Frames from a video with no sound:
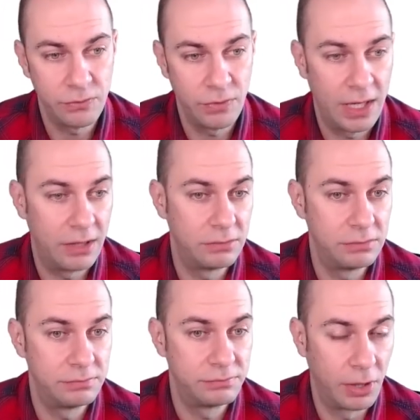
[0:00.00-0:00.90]

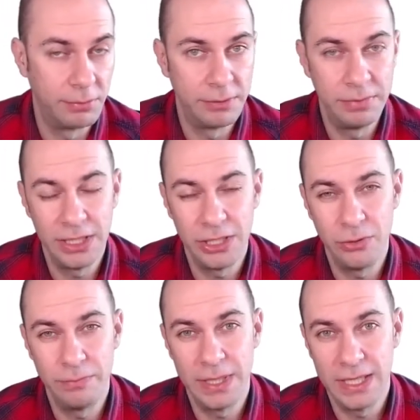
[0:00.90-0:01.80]
Well, probably you
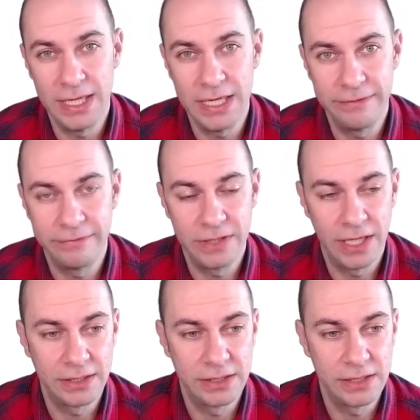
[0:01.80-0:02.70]
believe
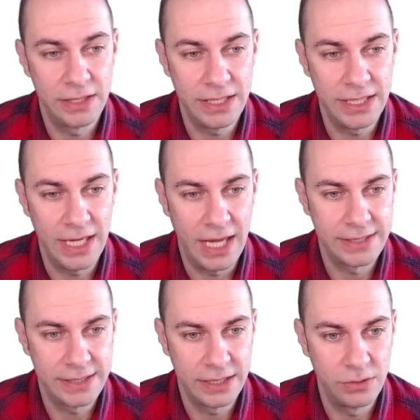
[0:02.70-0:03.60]
that the
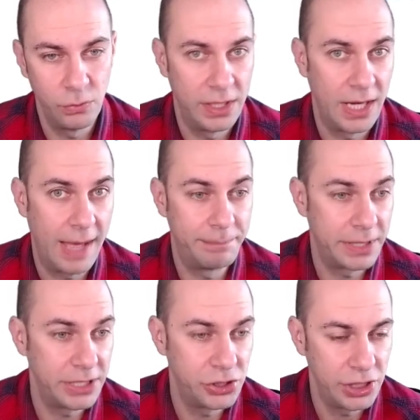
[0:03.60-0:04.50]
asset will
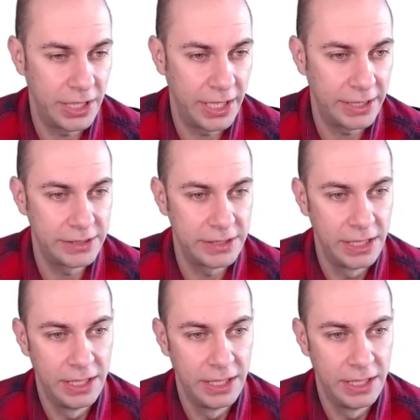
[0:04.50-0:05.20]
appreciate.